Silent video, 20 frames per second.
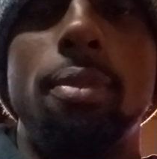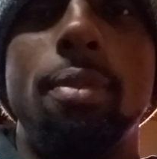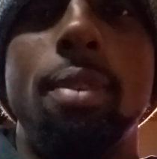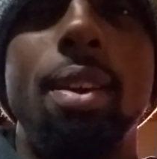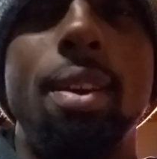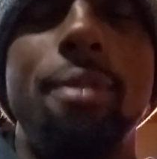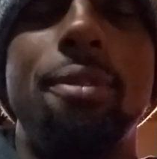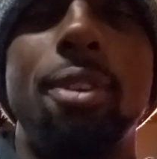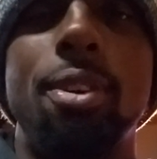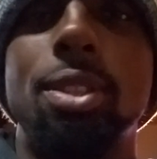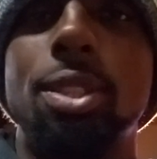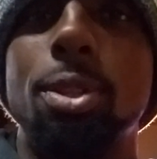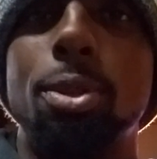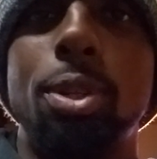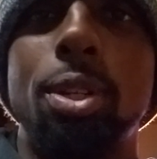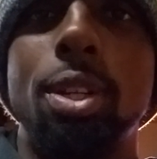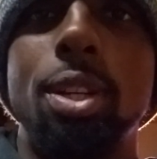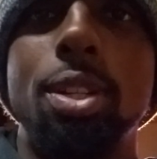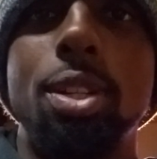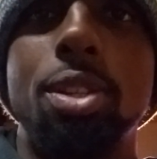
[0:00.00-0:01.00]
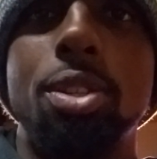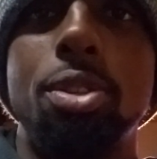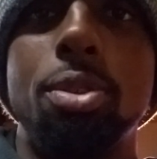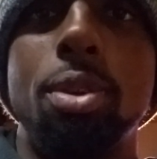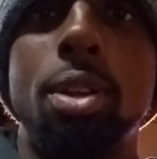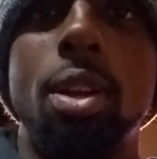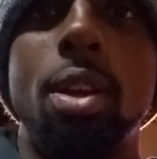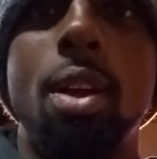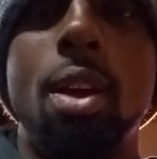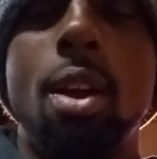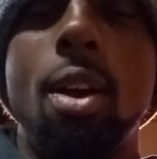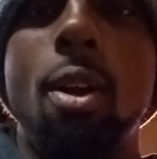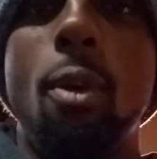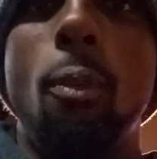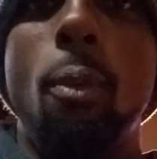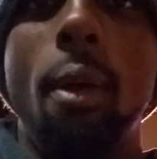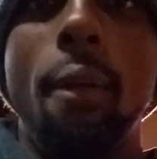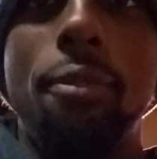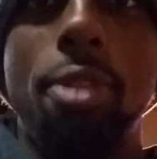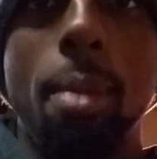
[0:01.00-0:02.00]
it felt so good just shooting
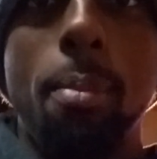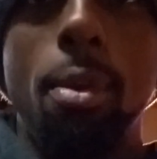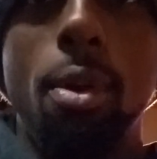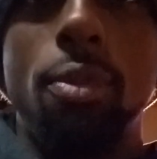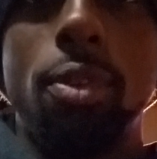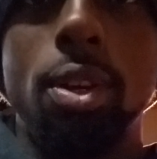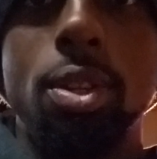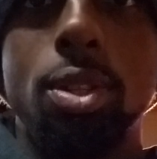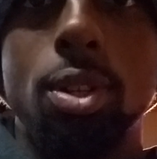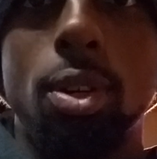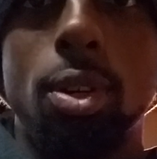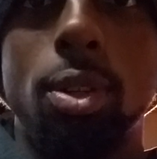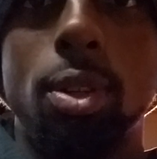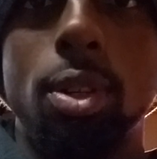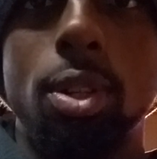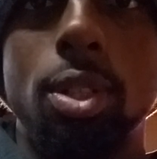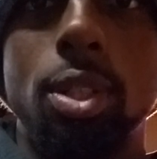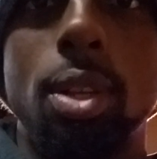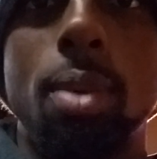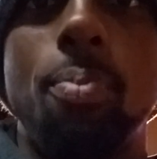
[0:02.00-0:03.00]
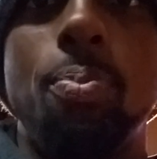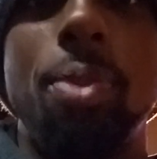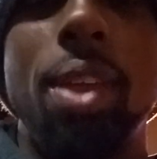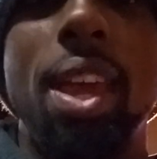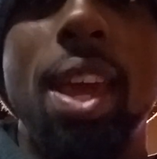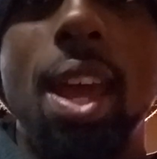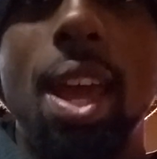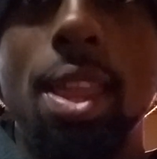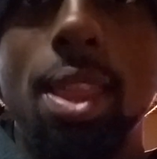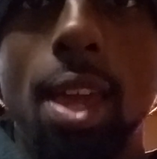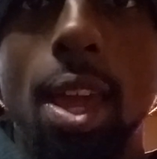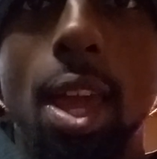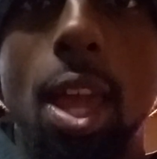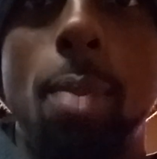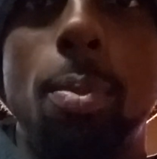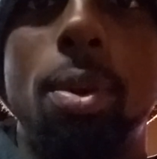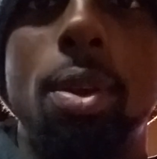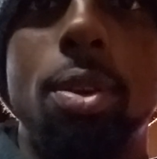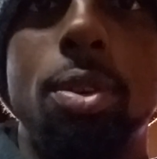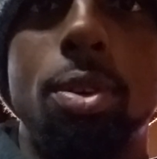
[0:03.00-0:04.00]
with the Move controllers and the
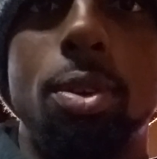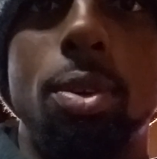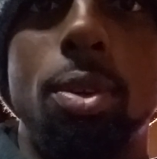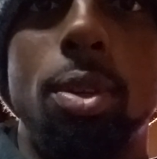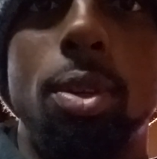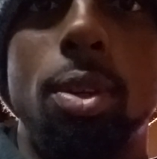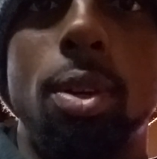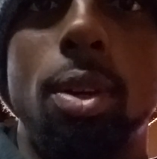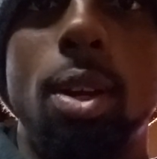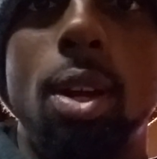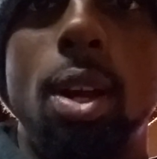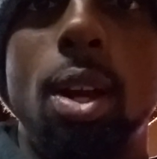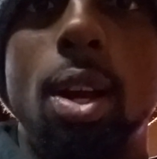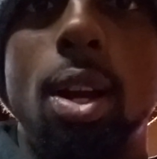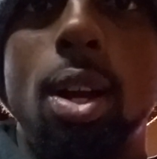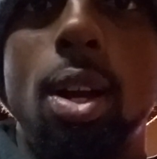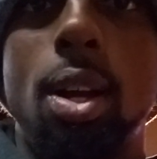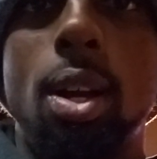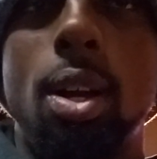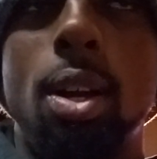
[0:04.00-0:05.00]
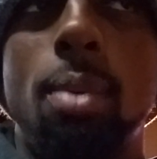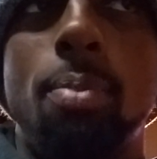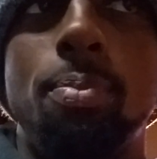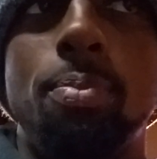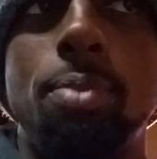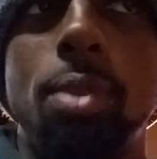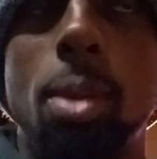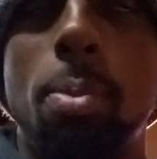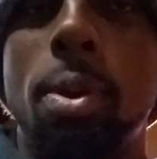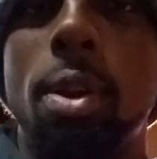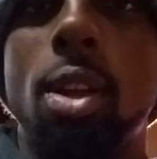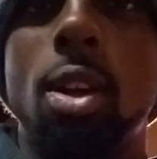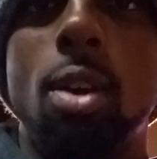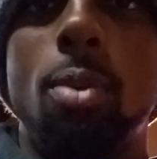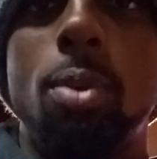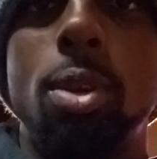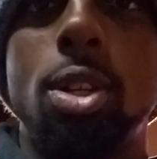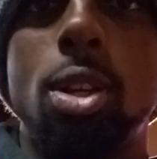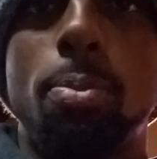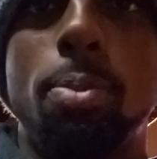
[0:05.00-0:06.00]
aim controller. Depending on
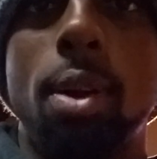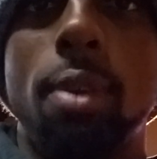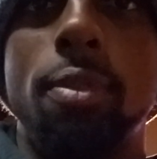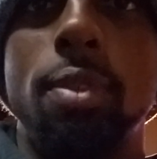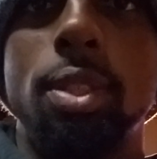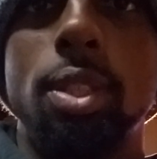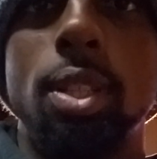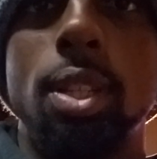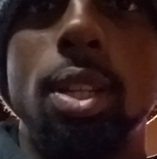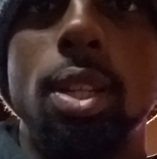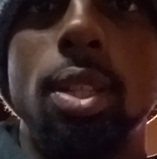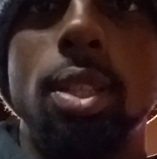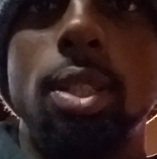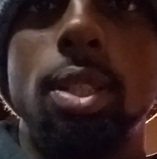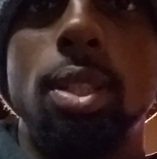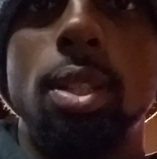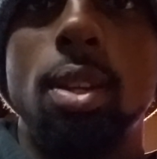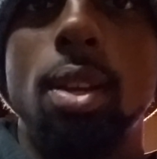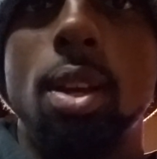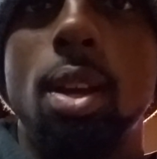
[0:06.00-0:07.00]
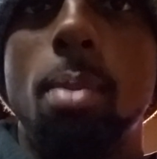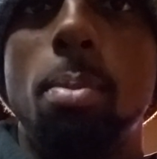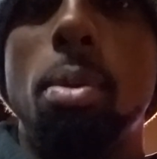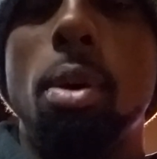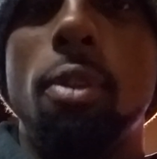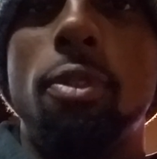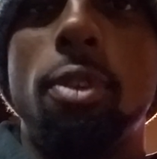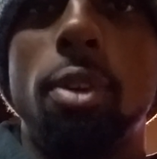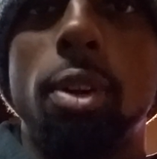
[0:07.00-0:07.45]
what your preference is, both are